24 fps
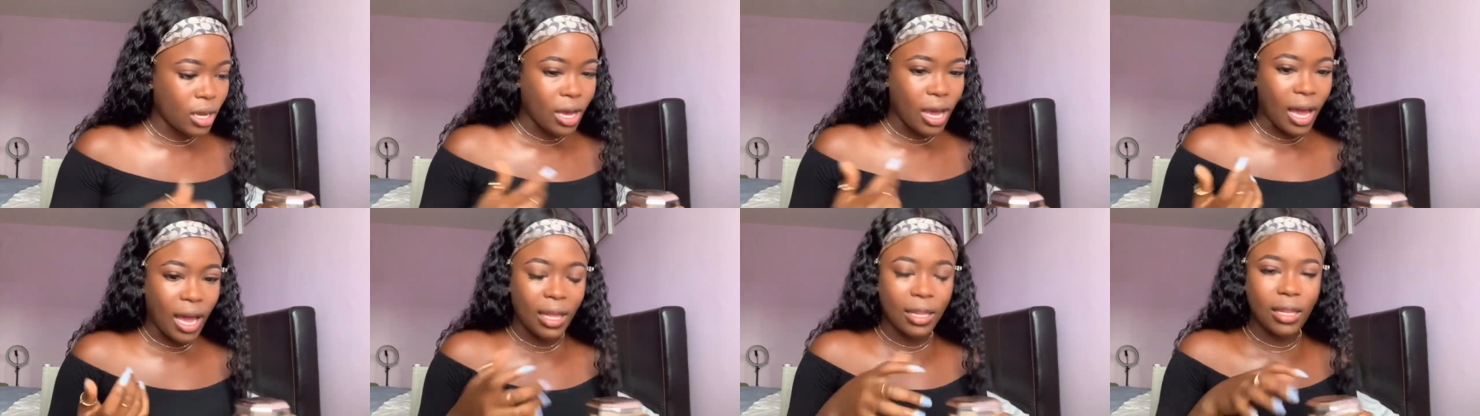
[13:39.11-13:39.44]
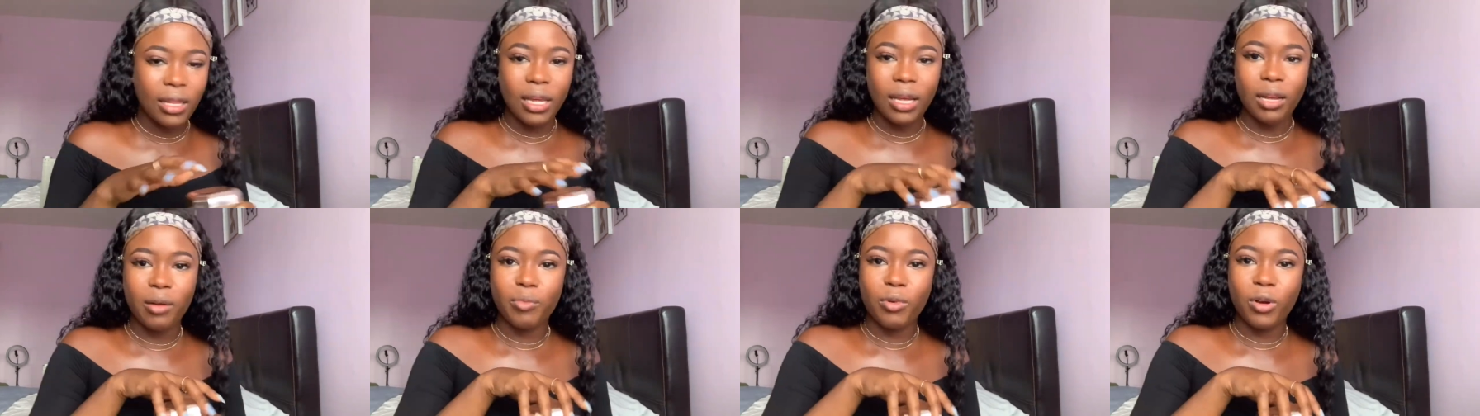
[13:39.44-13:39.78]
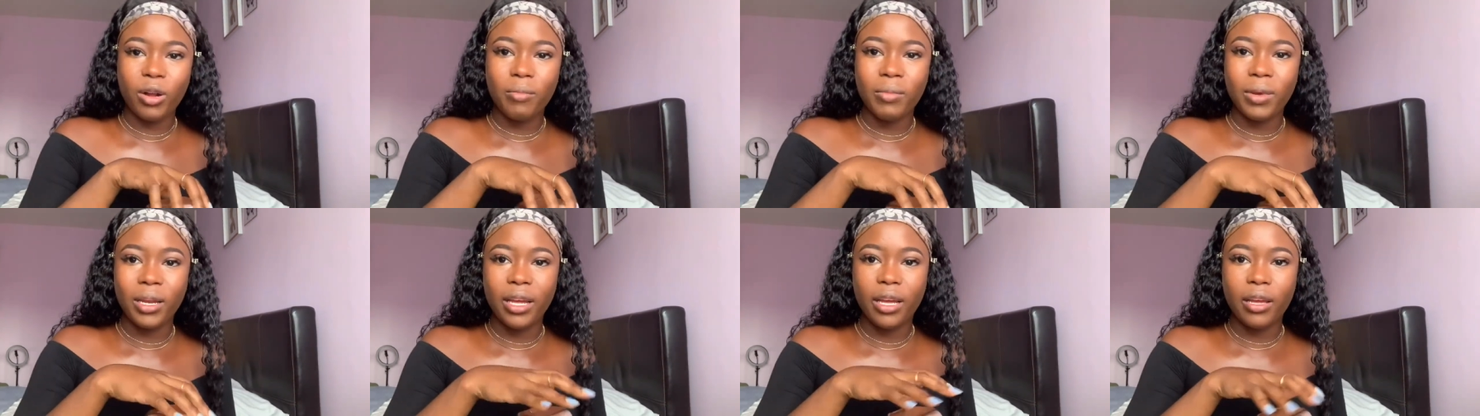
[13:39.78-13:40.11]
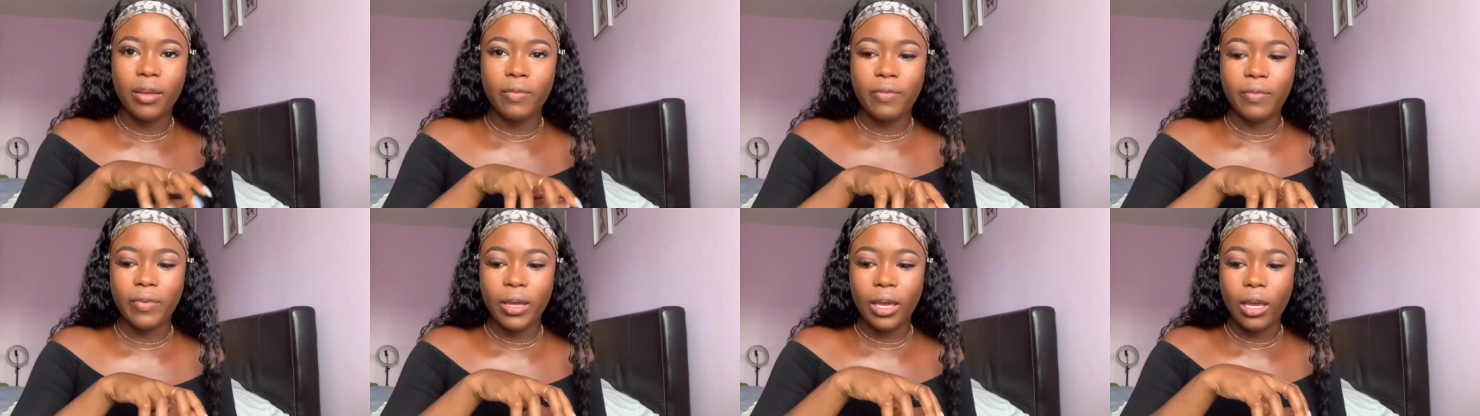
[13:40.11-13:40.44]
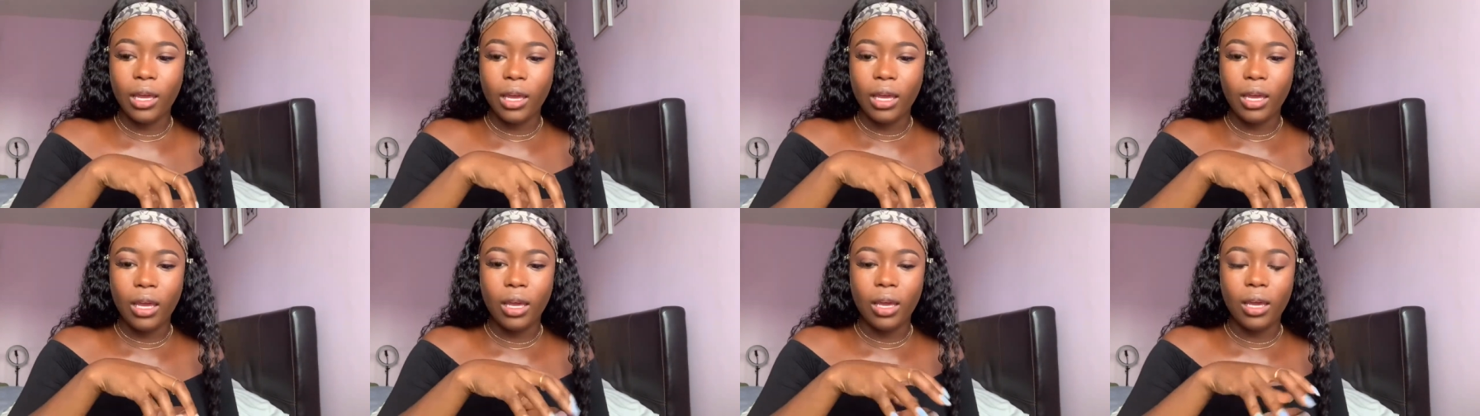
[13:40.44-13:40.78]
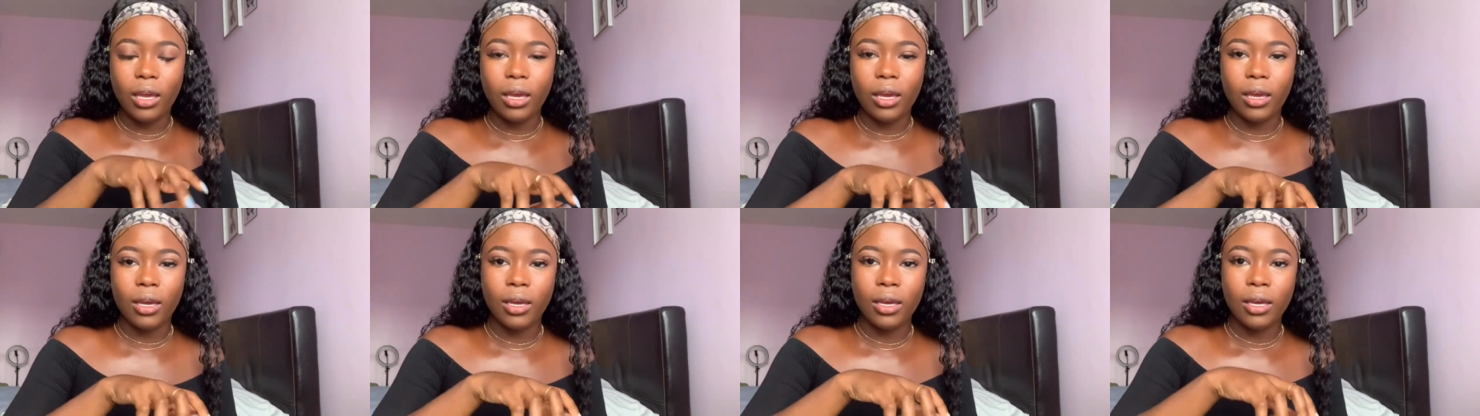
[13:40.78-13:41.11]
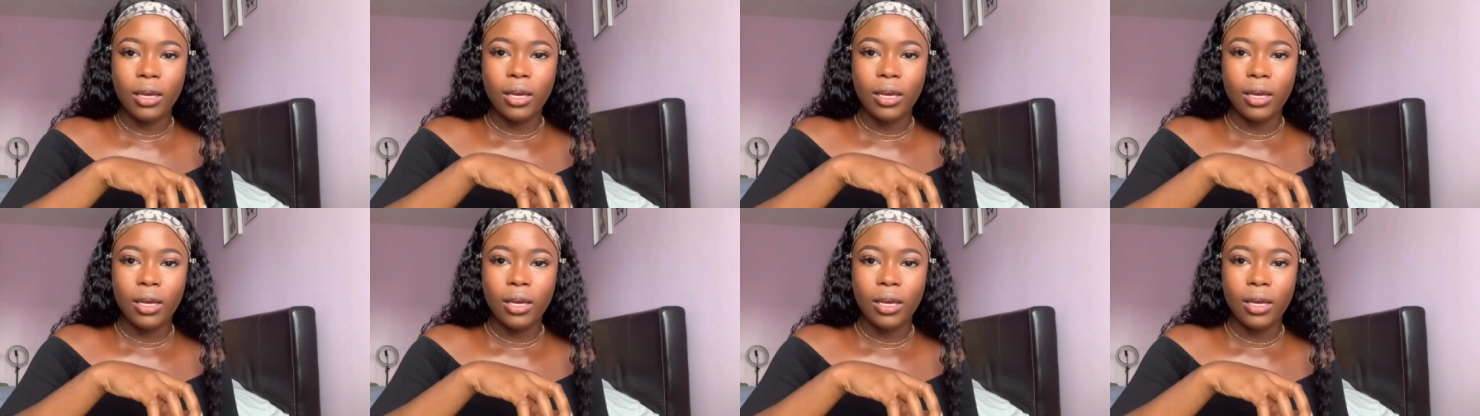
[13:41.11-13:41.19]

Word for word: I think probably if a